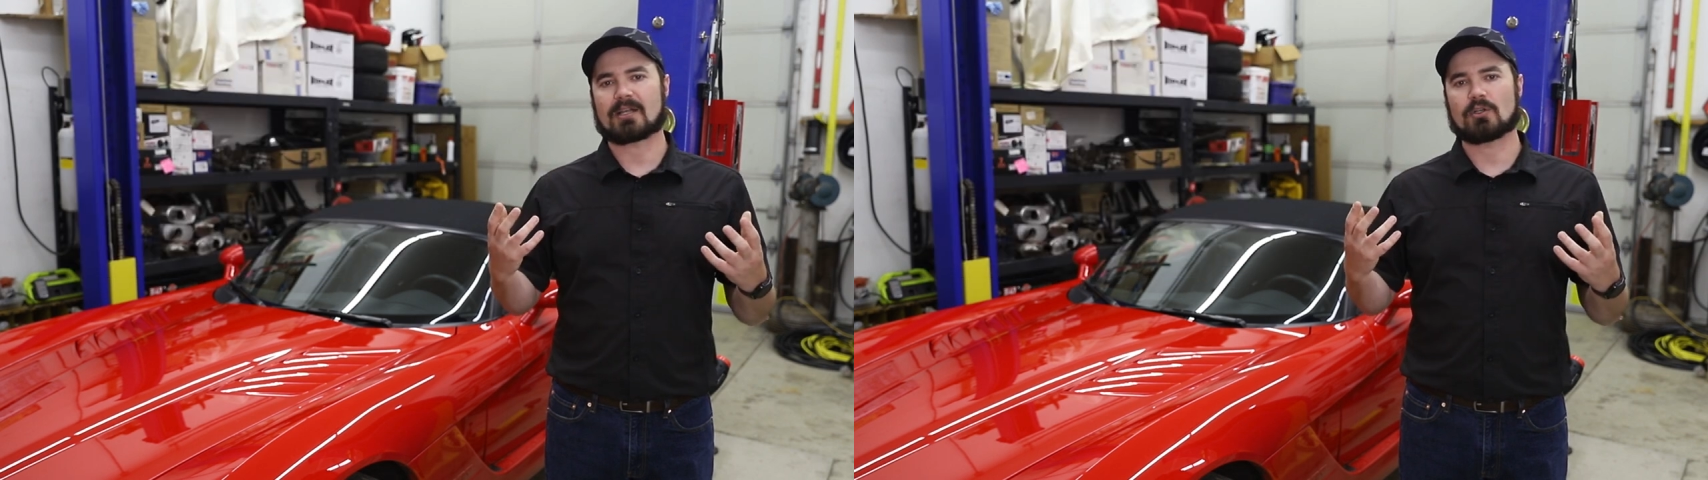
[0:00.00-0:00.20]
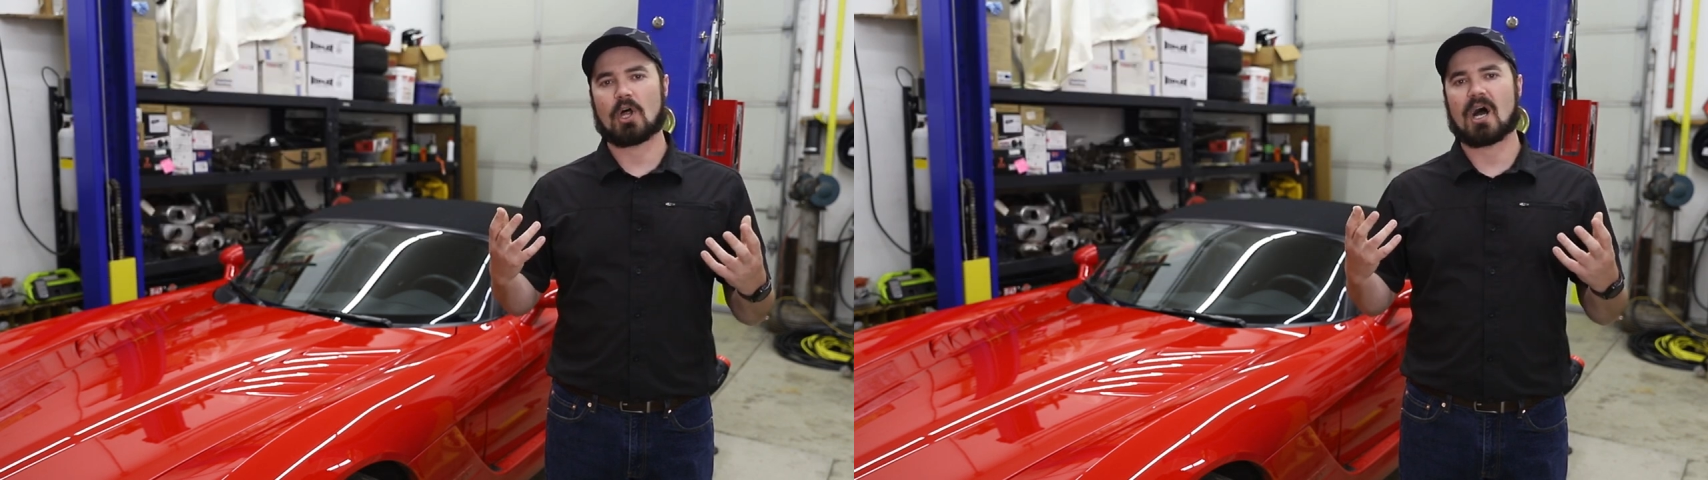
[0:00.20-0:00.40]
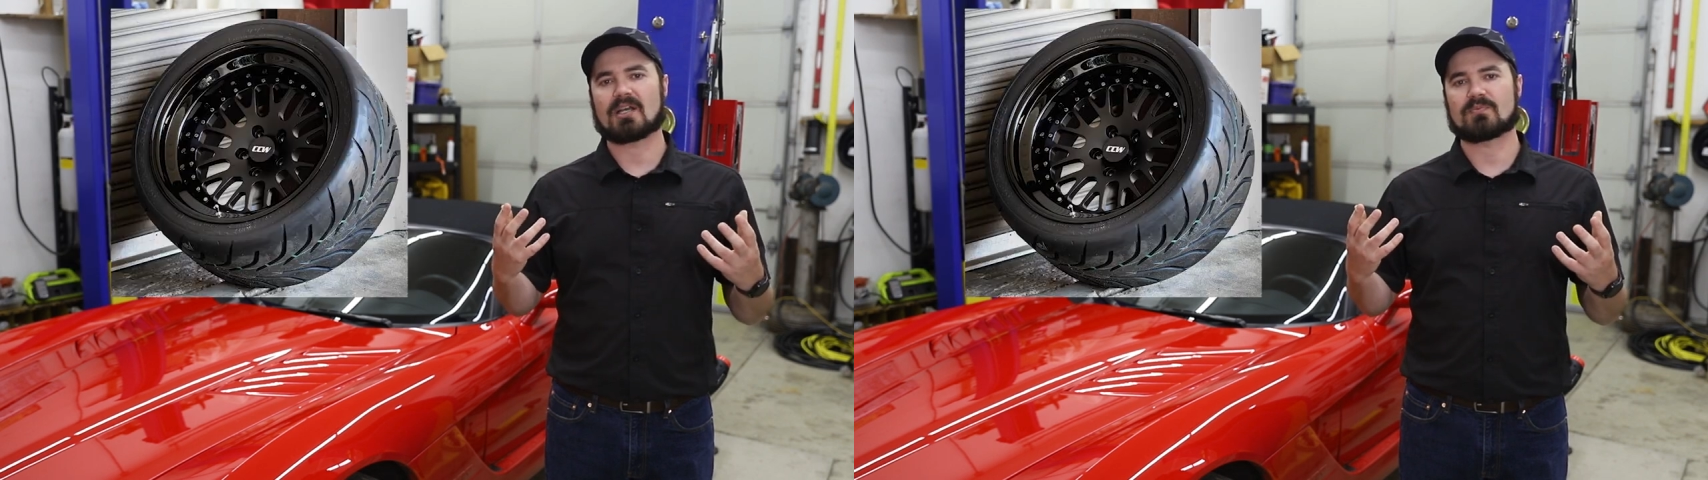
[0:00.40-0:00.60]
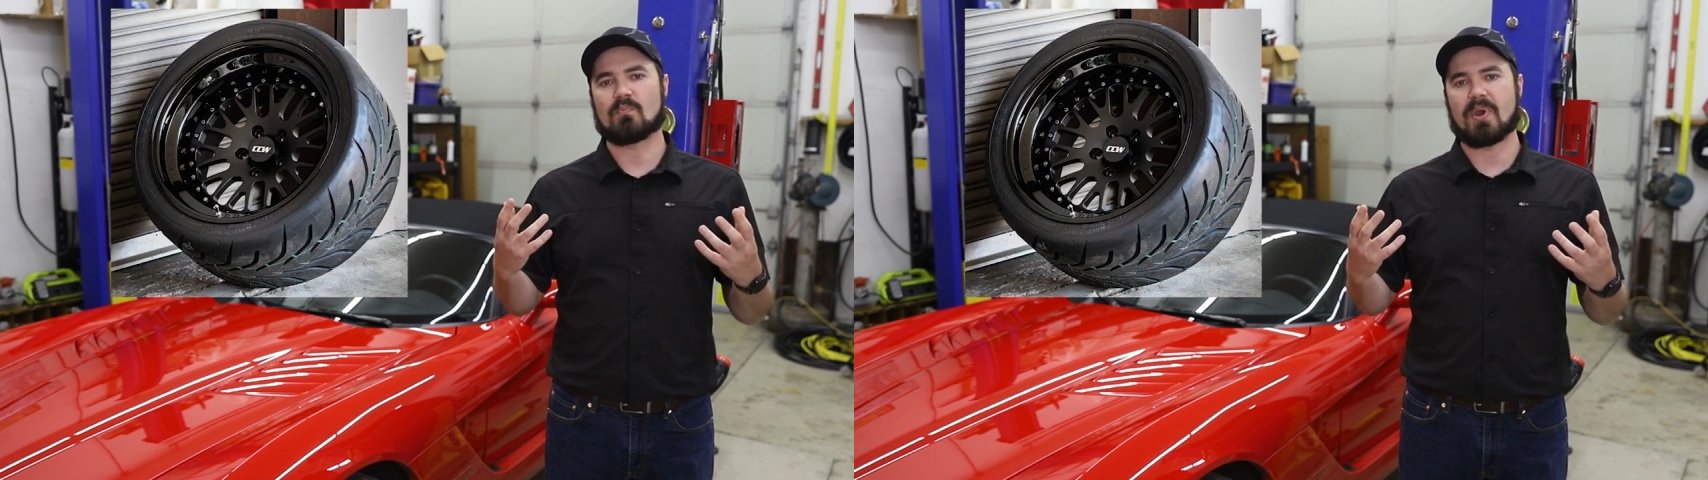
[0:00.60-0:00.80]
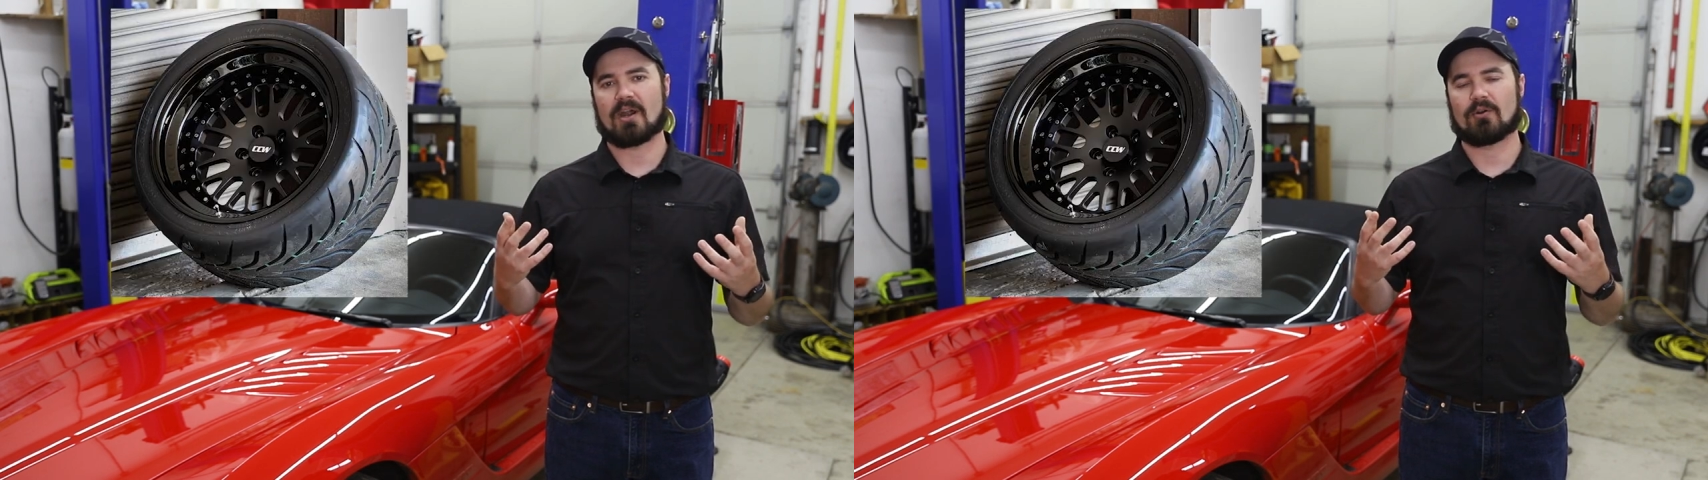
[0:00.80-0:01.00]
gloss
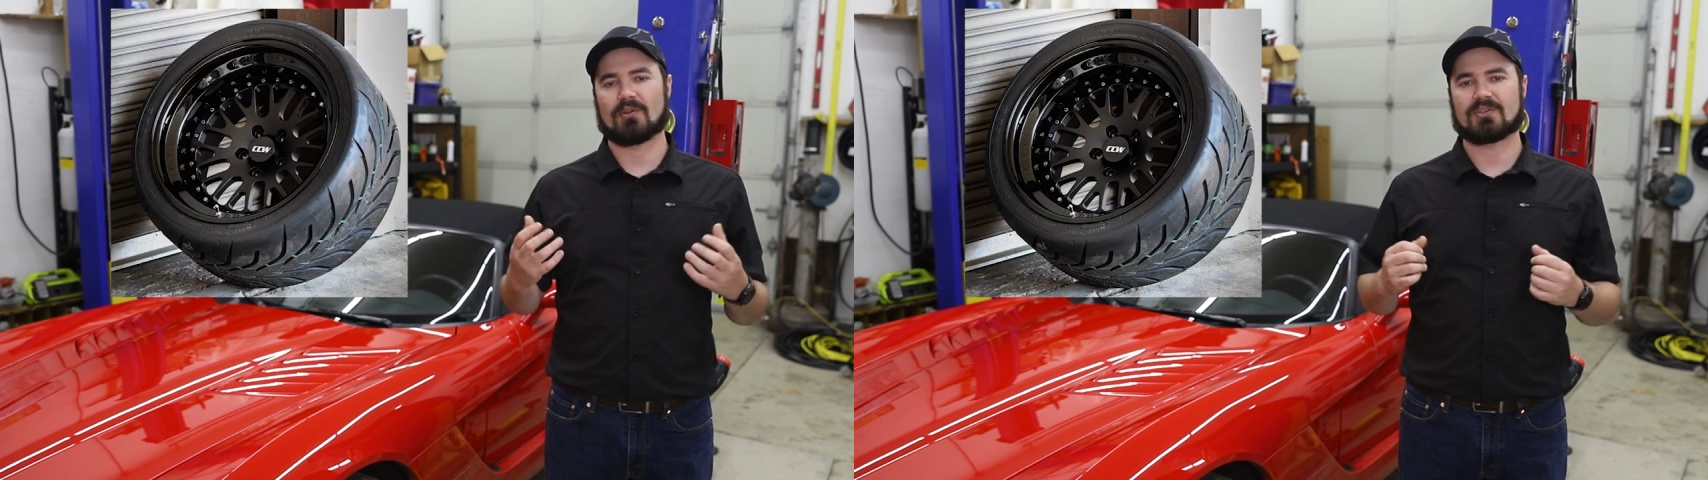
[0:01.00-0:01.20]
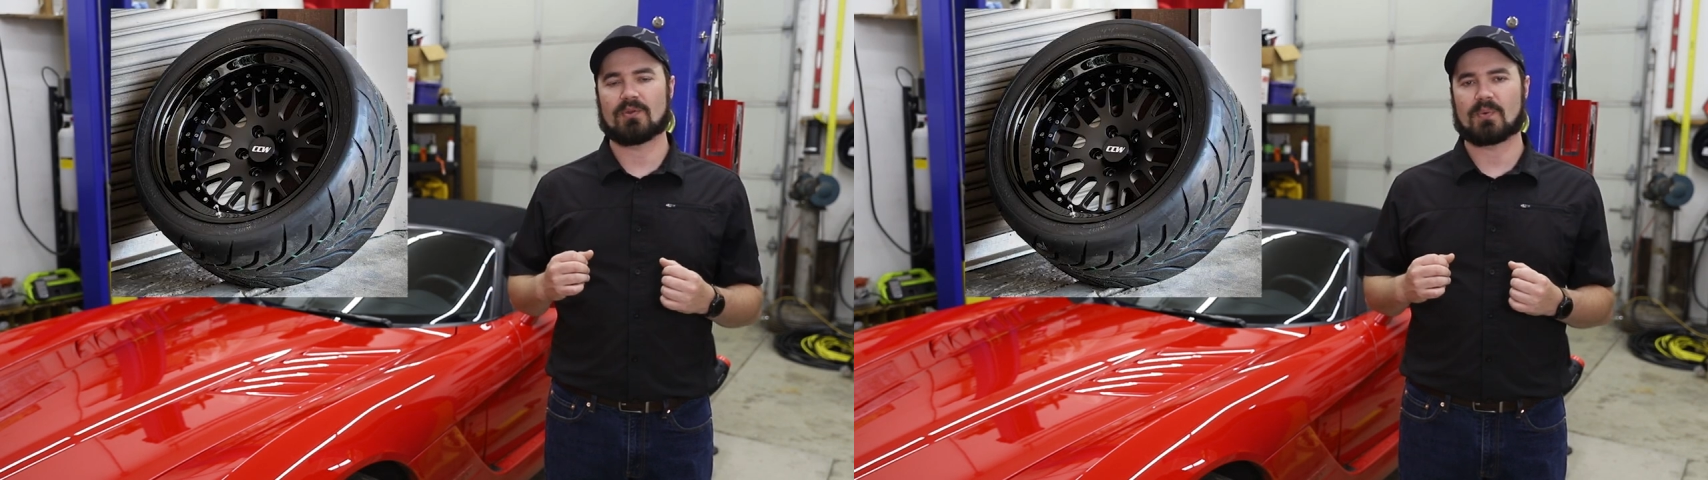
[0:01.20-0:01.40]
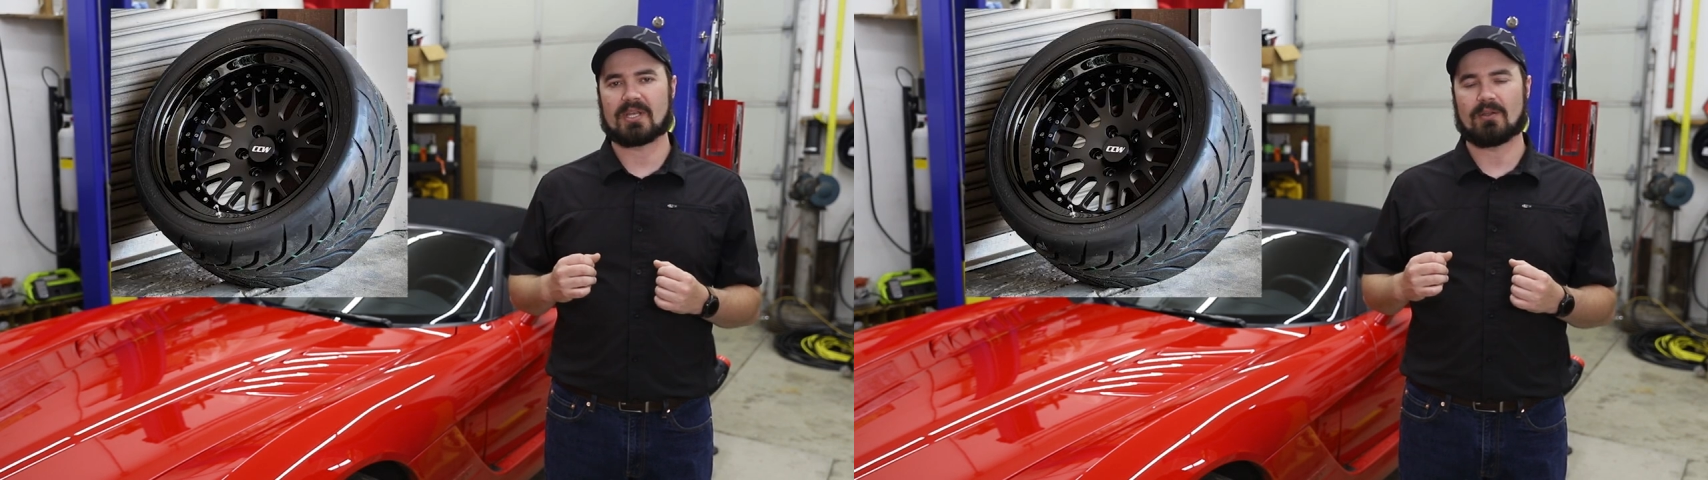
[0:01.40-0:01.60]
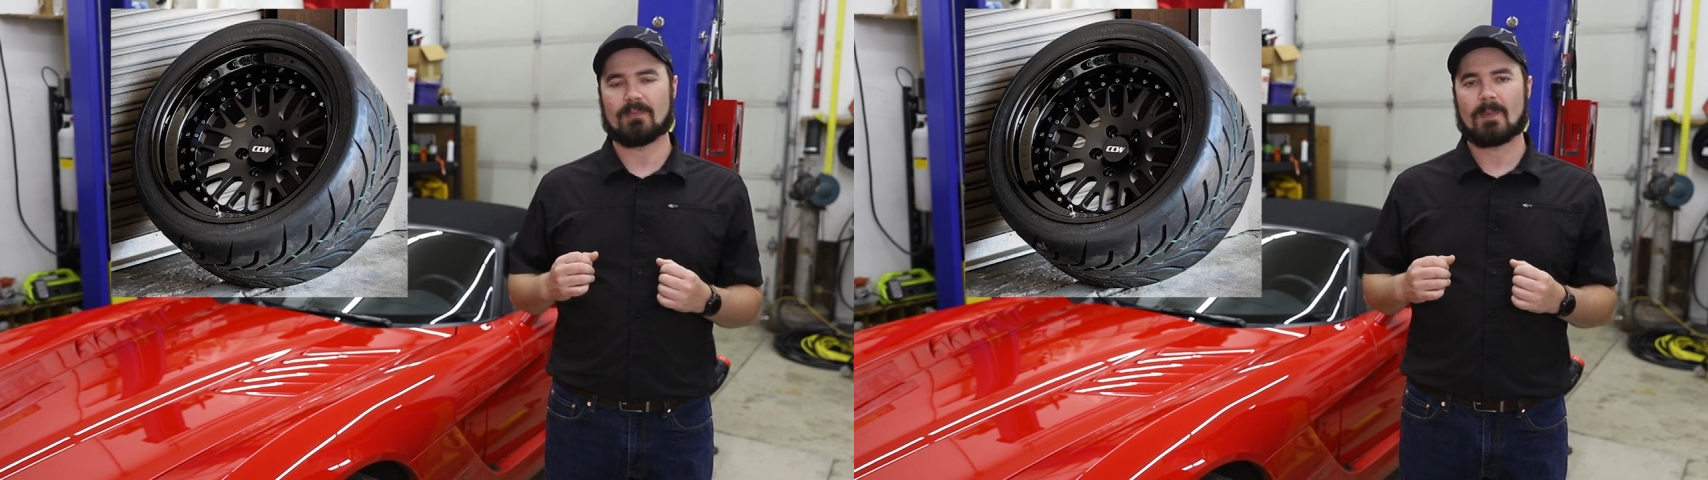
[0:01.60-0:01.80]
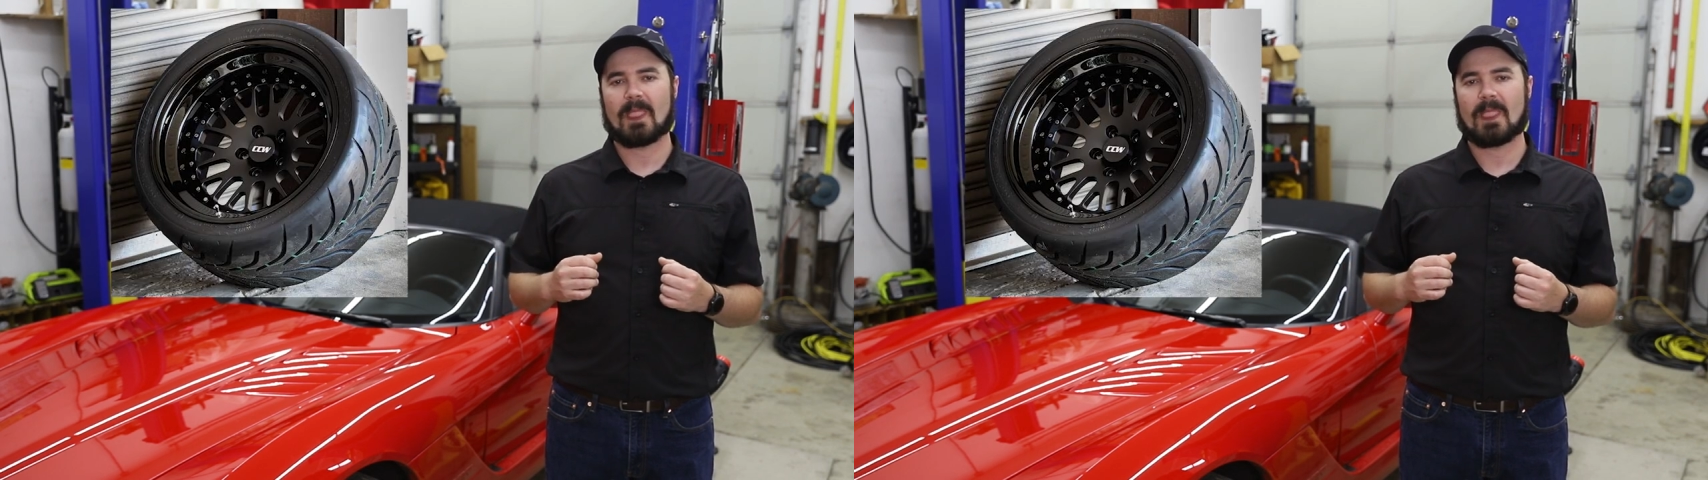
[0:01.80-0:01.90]
barrel to the wheel.